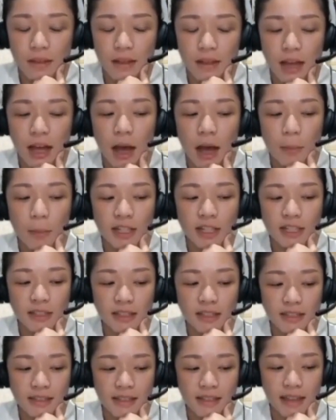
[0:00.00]
how much
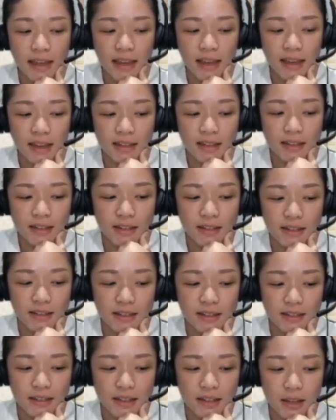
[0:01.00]
does that
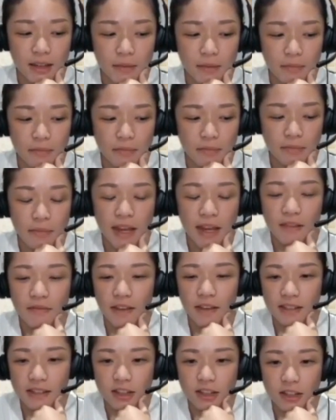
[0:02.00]

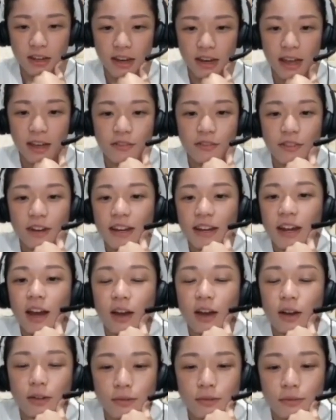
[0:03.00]
manifest in your life right
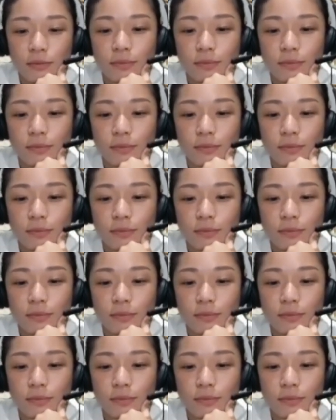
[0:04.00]
now?